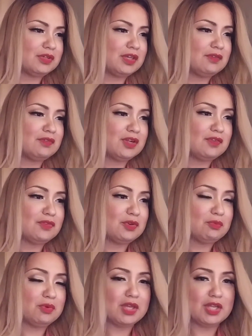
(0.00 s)
Even if you
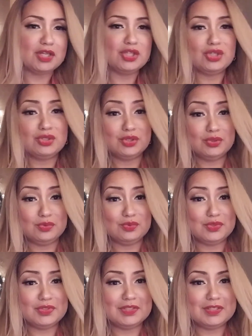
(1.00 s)
win, you
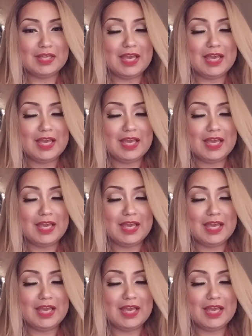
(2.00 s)
lose.